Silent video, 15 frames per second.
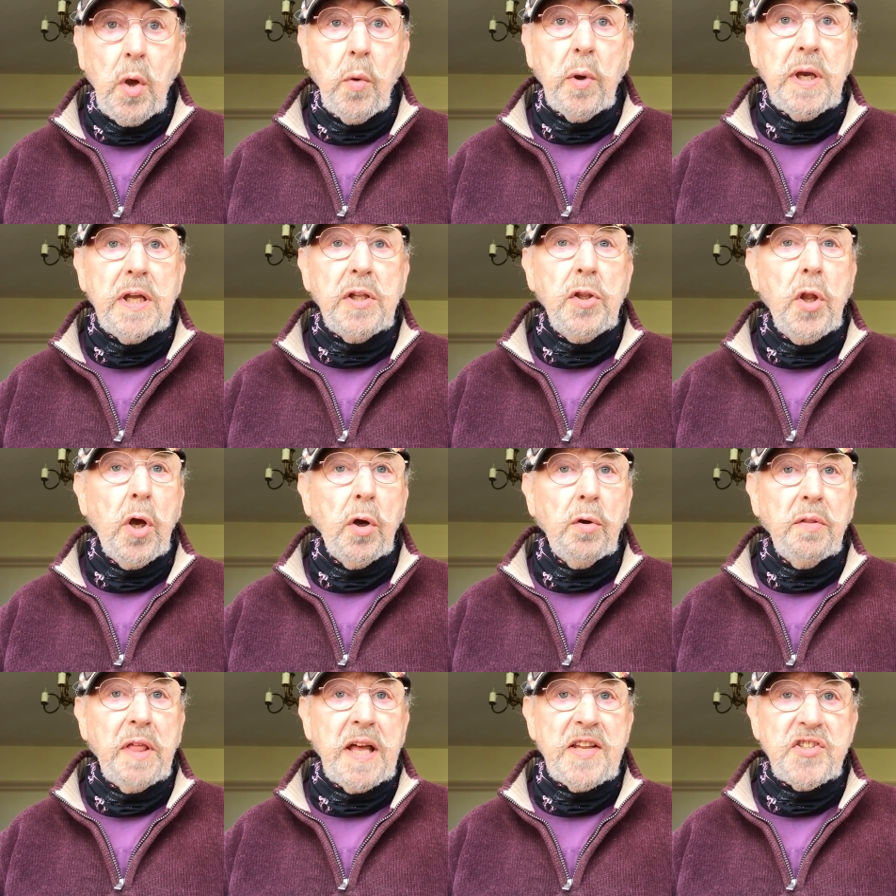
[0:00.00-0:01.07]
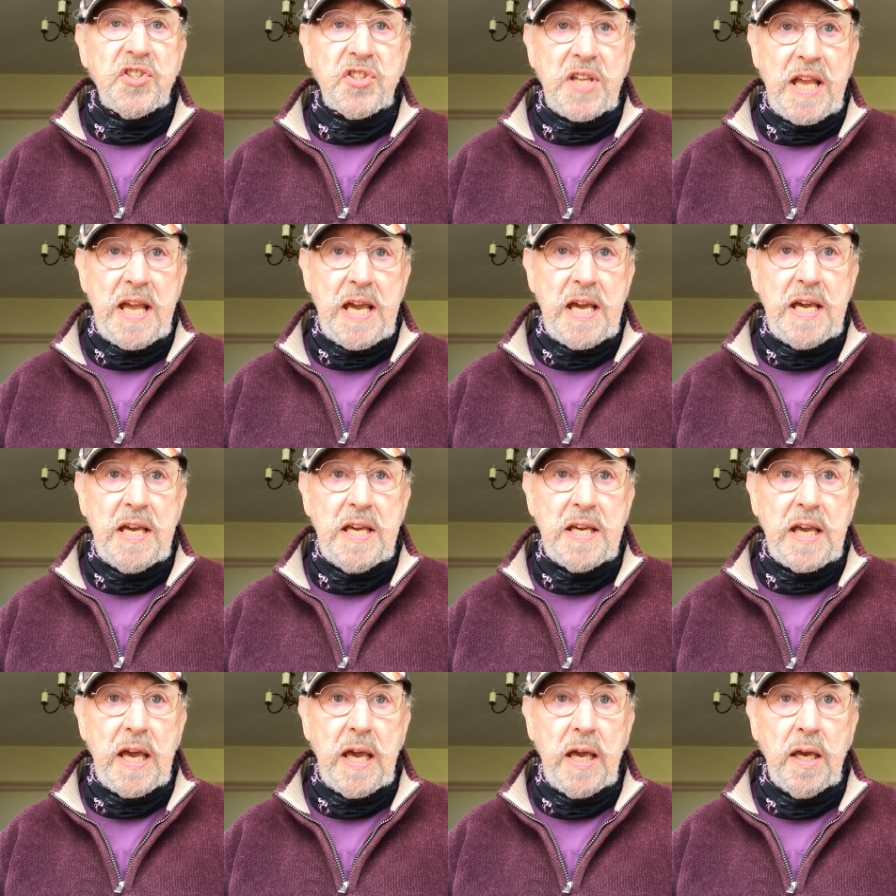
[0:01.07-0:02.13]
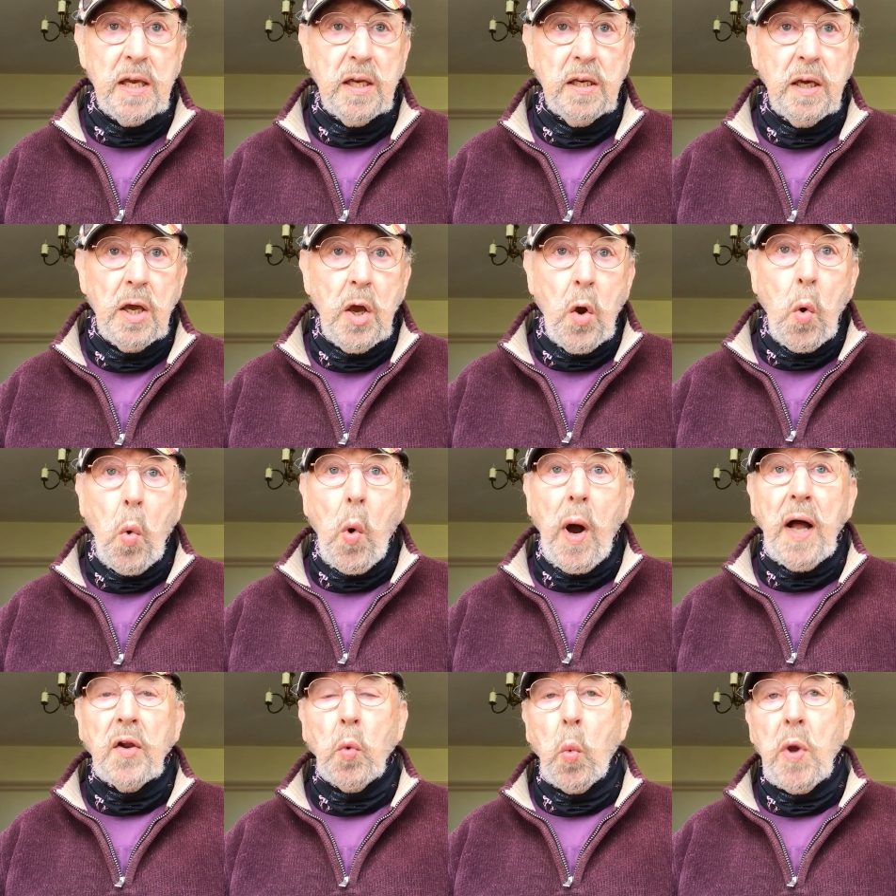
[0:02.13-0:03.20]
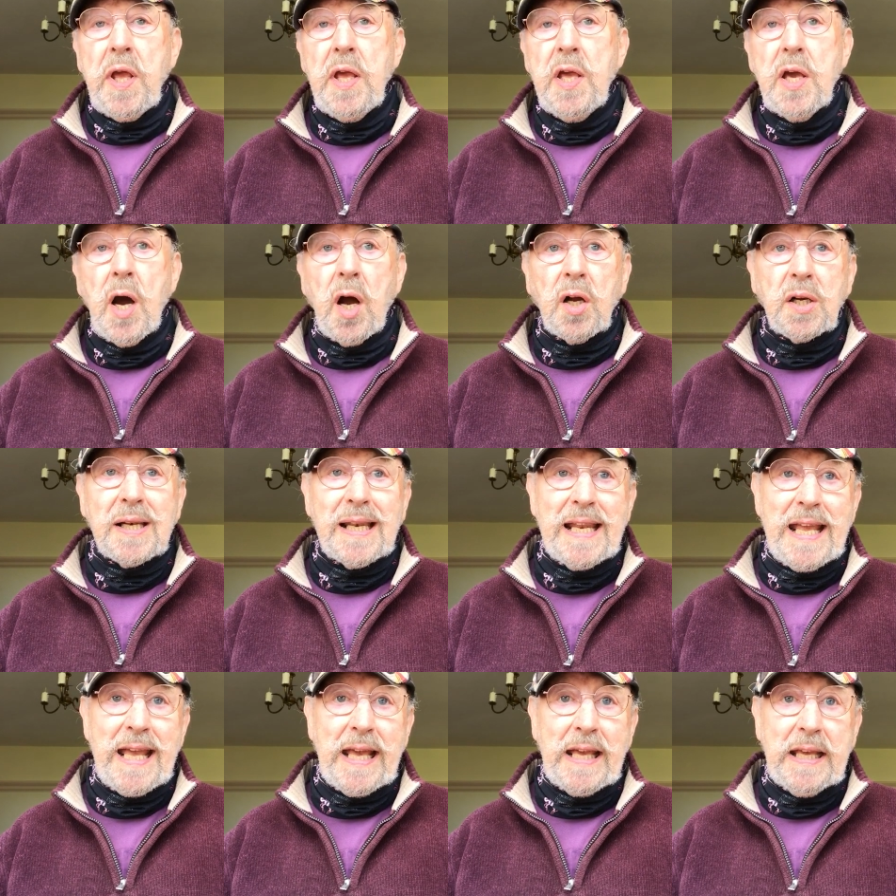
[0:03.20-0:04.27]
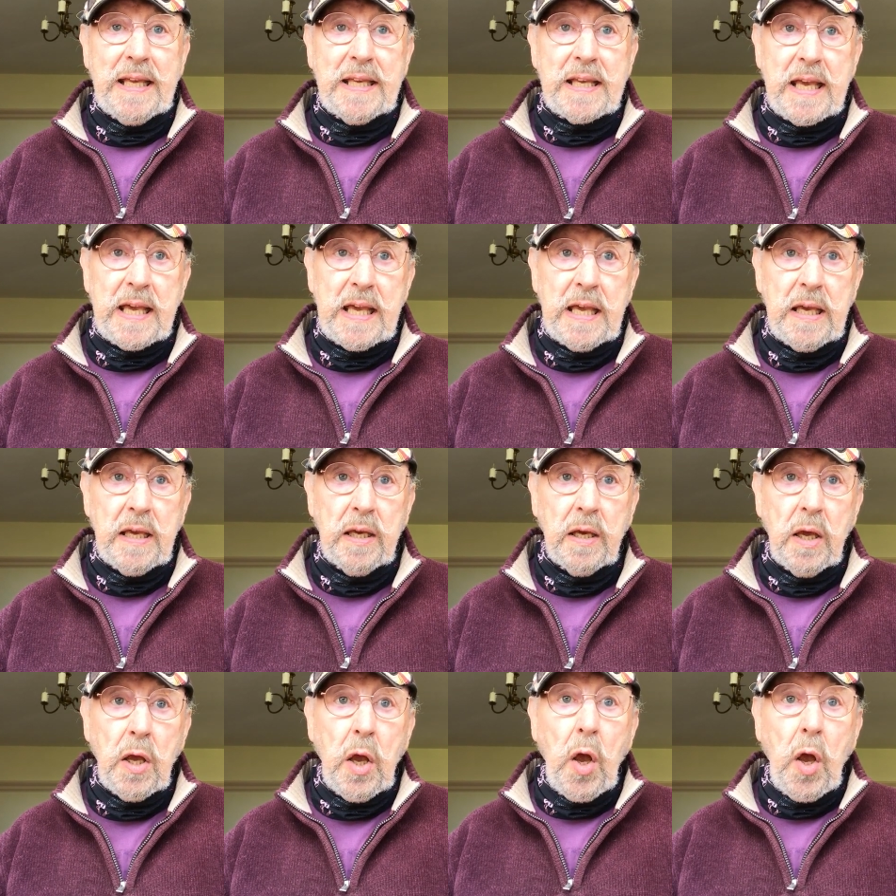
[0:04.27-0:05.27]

We're no less sinking while we are clinking